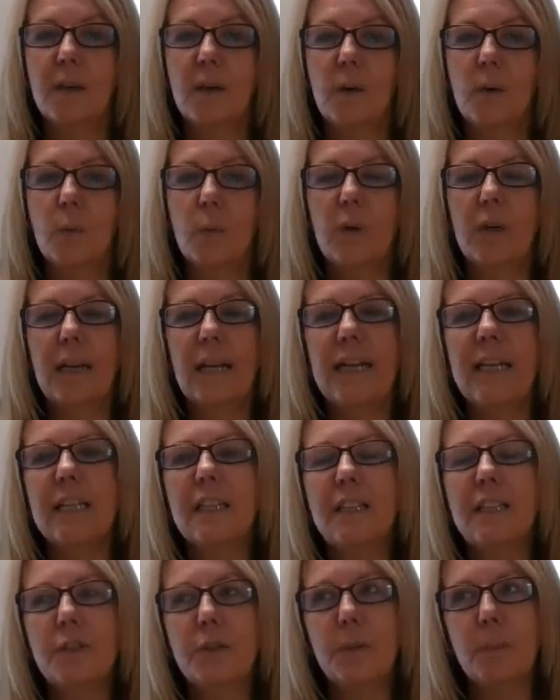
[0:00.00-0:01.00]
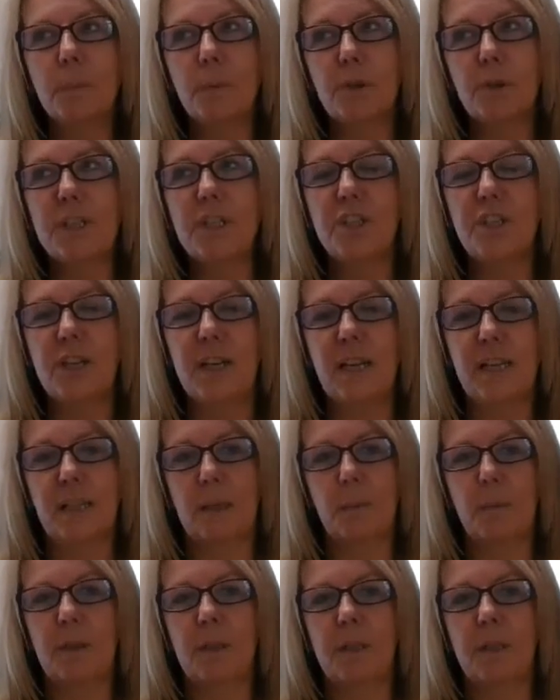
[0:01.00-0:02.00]
we're likely to appreciate them
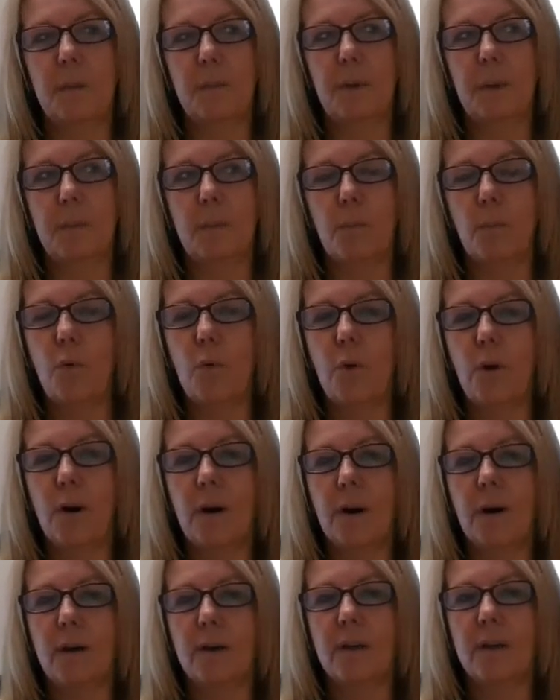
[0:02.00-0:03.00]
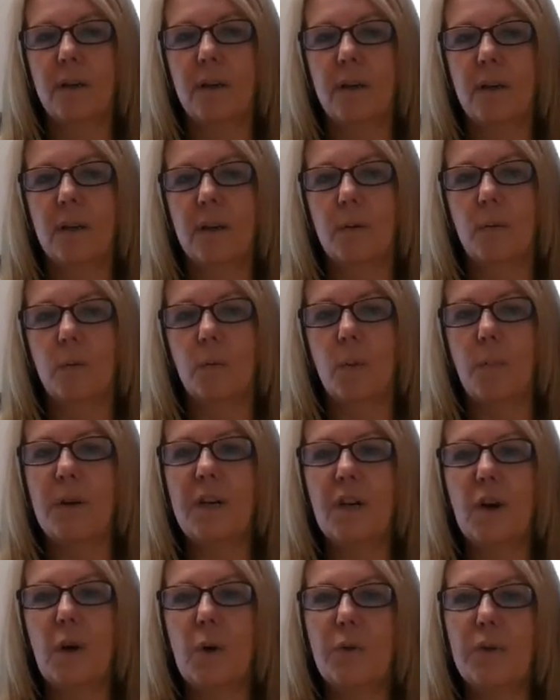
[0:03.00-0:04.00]
a little bit more when we
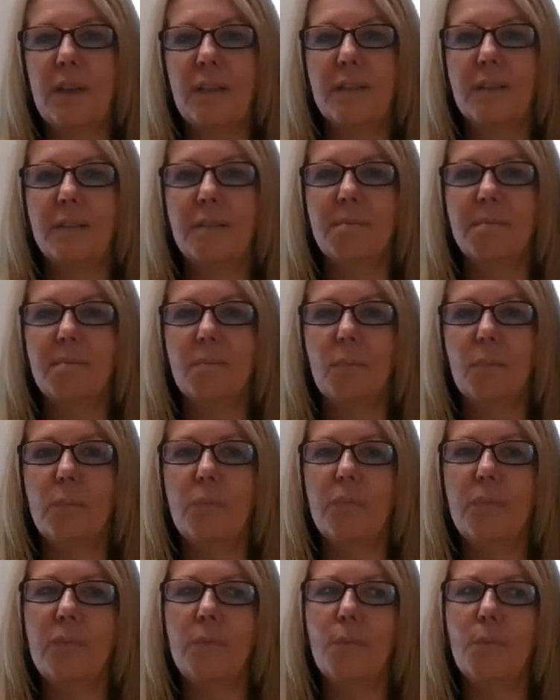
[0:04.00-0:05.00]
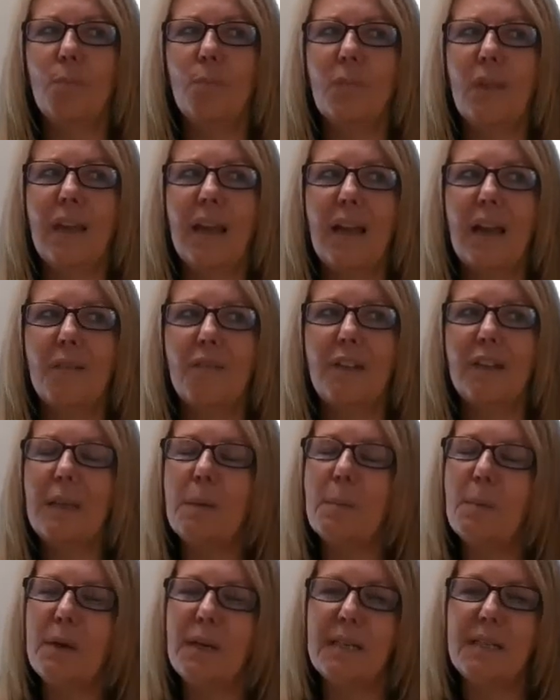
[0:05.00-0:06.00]
know that they have a
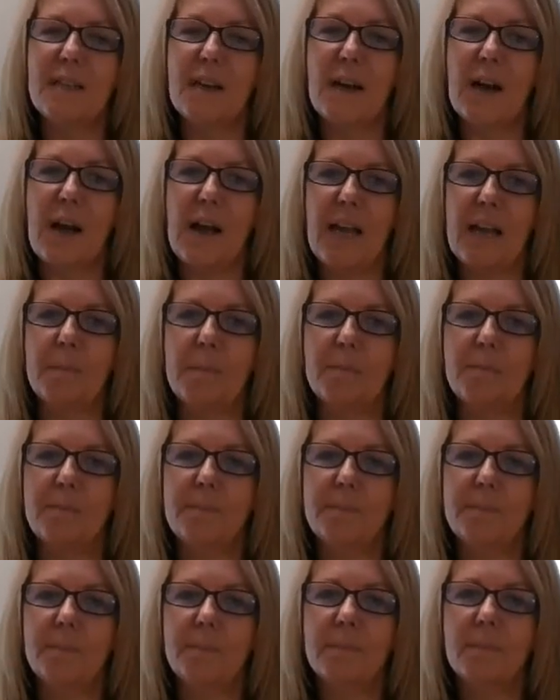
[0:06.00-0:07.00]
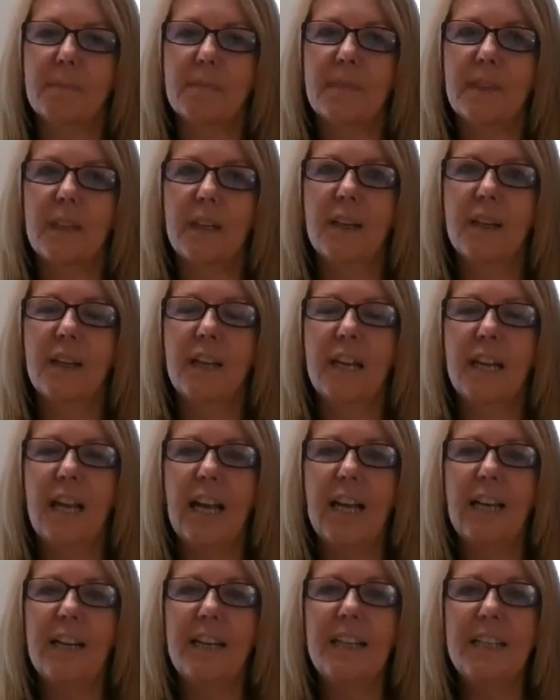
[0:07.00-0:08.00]
limited time. And
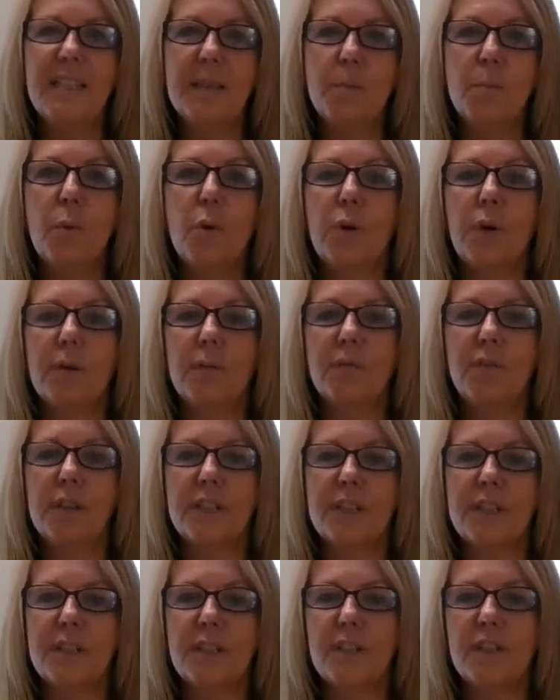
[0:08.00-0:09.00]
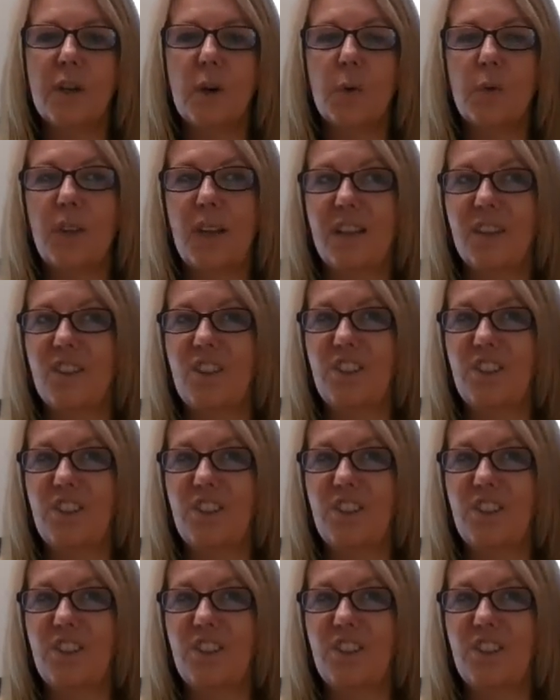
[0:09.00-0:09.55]
it is important for us to know that good